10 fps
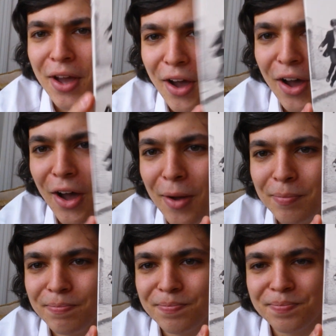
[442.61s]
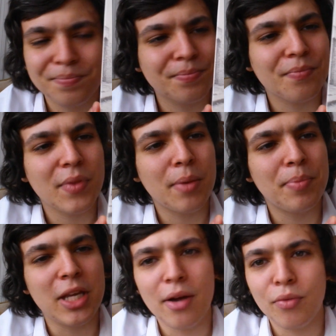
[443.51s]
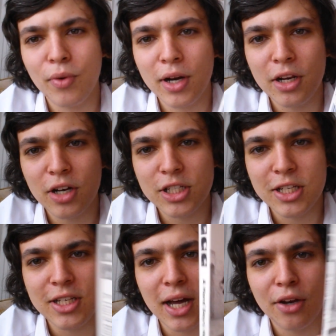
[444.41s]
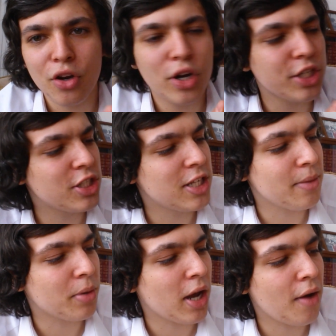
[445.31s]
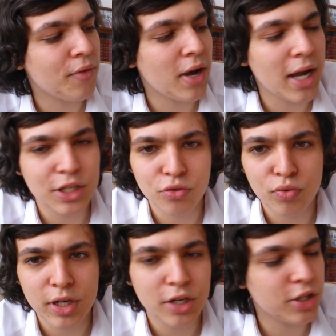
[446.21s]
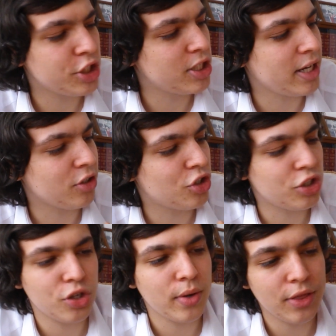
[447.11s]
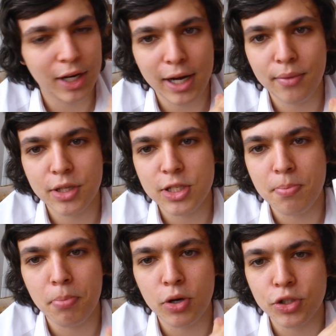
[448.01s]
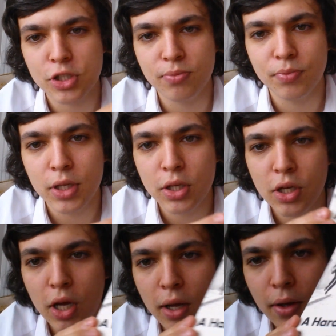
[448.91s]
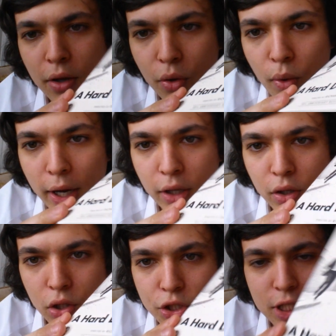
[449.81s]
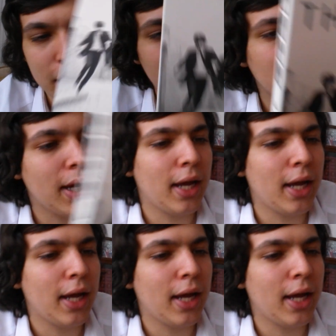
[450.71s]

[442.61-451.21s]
But yeah, really nicely done. Nice slip cover. It has a really nice texture to it. The lettering's embossed and quite glossy.